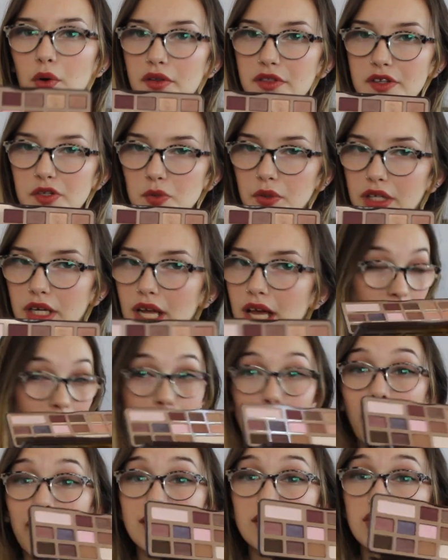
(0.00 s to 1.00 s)
go to this one.
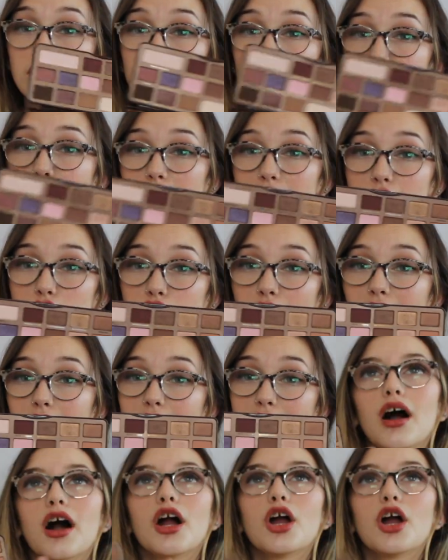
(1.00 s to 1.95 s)
And mine still smells like chocolate.